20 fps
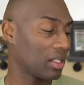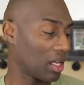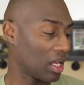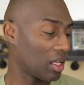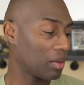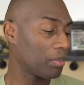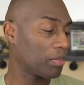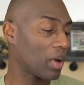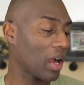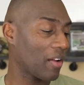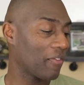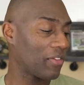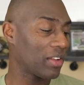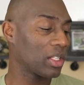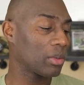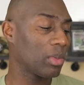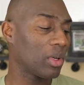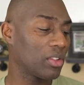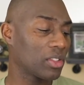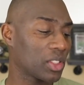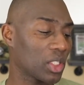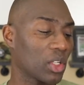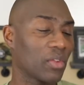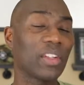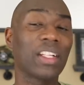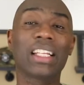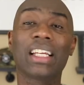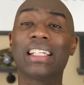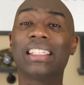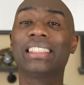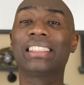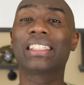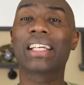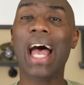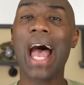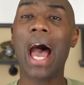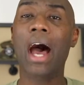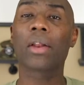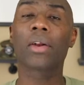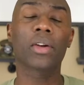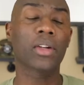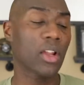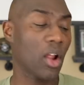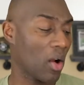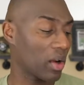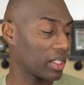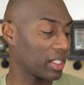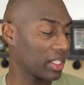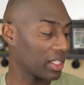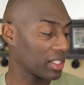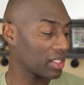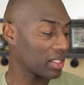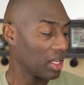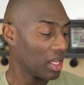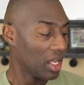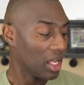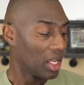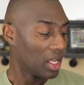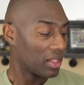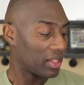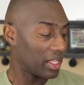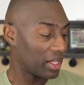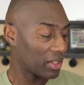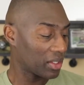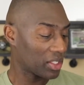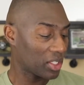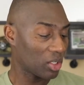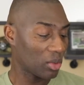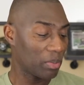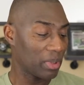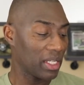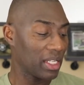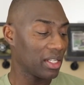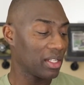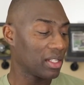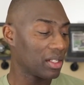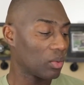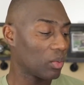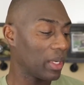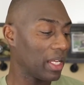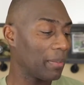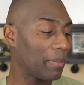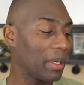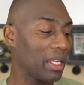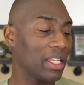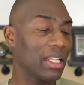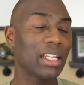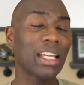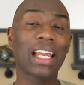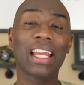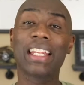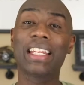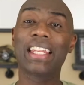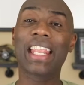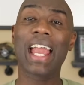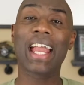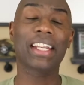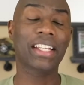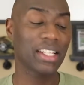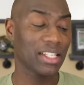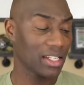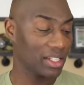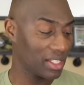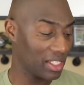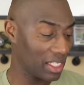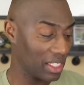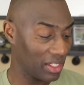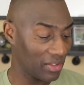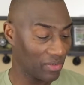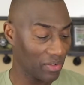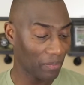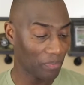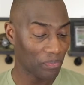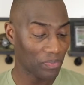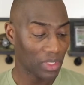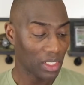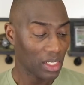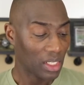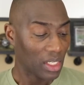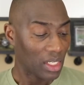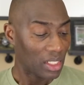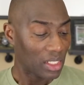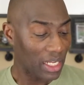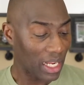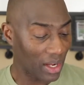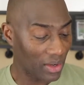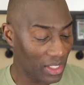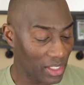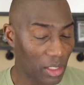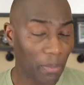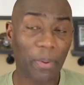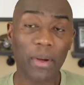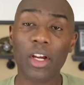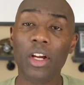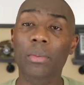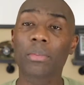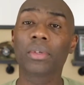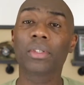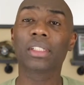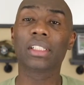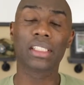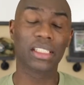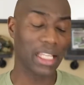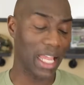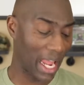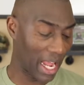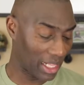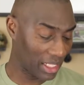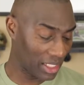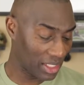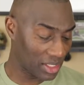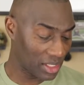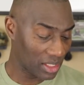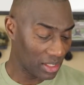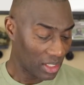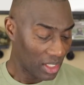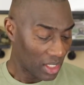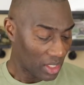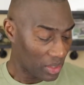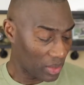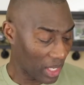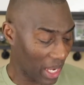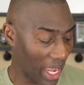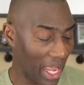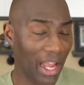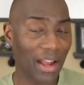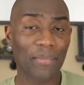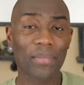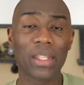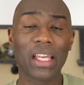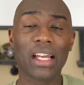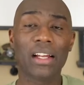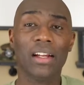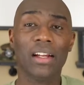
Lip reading: unprofitable servant into outer darkness. There shall be weeping and gnashing of teeth. Now, in the parable of the talents, you have